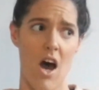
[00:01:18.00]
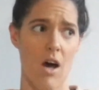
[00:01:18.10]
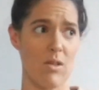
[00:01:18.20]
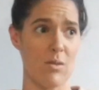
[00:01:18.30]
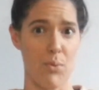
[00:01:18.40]
I
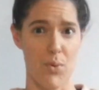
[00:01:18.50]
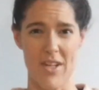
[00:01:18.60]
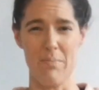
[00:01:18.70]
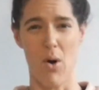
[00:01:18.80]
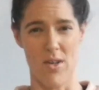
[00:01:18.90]
was
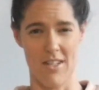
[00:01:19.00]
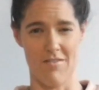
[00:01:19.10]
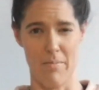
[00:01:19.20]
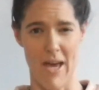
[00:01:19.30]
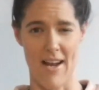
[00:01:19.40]
pretty
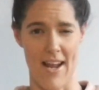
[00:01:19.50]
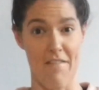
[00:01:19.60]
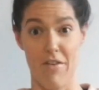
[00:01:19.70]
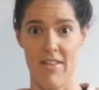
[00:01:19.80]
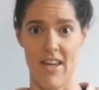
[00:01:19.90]
positive about
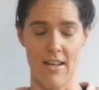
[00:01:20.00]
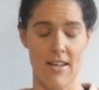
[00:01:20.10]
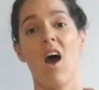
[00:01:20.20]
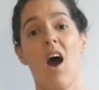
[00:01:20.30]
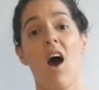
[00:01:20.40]
everything.
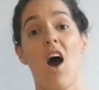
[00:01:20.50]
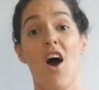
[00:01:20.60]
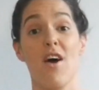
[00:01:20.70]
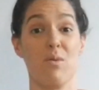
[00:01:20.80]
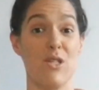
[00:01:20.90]

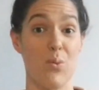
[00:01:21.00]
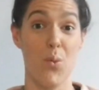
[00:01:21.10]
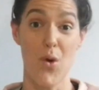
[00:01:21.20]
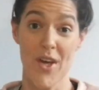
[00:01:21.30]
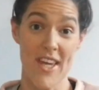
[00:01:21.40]
I was
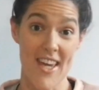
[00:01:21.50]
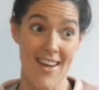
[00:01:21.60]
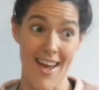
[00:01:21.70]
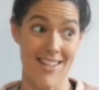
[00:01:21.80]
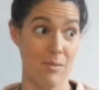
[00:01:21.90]

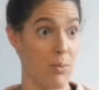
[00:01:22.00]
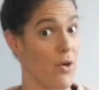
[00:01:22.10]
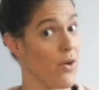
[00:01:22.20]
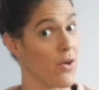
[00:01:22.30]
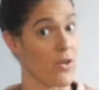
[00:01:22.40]
working as
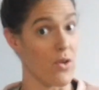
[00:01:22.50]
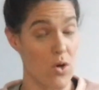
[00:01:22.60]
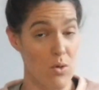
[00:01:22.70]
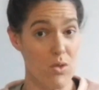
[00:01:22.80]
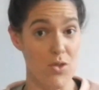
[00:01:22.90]
per
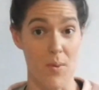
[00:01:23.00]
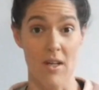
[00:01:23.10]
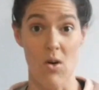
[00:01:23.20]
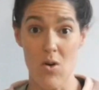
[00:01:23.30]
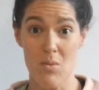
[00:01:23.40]
normal,
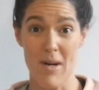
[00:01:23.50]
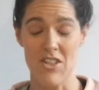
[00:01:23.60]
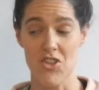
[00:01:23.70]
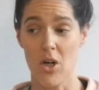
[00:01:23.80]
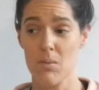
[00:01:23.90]
doing all my
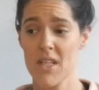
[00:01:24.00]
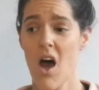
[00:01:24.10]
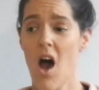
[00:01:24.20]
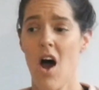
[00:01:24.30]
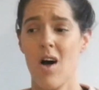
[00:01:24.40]
jobs.
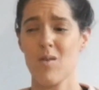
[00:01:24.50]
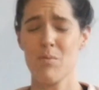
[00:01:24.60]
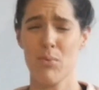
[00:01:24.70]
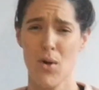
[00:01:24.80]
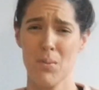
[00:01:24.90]
I was
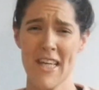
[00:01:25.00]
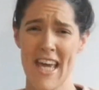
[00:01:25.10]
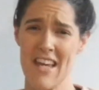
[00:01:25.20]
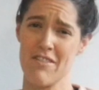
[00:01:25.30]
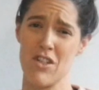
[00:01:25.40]

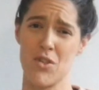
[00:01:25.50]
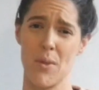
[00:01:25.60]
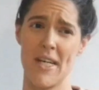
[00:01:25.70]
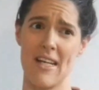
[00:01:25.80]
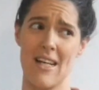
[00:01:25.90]
probably even
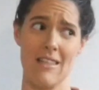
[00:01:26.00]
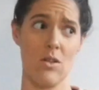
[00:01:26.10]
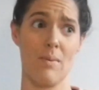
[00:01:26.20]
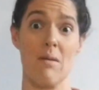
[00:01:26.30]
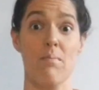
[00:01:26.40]
doing a
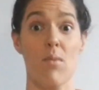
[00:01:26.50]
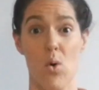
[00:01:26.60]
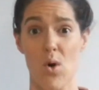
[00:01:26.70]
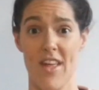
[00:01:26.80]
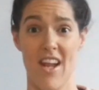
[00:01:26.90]
little bit
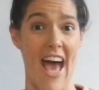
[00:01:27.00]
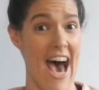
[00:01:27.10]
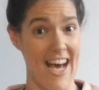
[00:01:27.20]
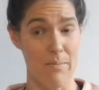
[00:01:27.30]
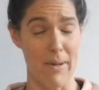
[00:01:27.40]
more than I
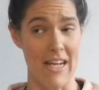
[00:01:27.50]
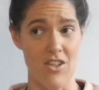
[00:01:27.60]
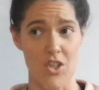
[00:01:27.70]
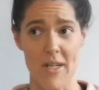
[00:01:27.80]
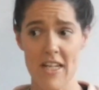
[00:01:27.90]
had been
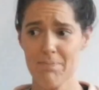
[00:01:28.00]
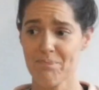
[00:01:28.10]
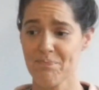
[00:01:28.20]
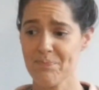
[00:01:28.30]
doing.